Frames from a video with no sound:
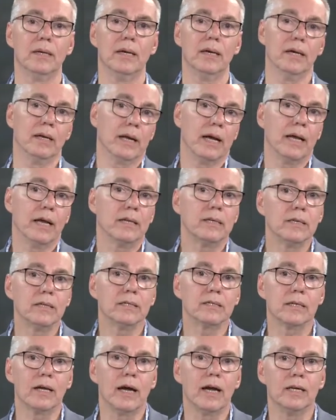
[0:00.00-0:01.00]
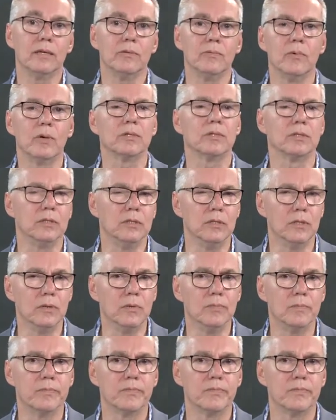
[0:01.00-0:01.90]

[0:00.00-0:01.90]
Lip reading: And I had to decide what to do.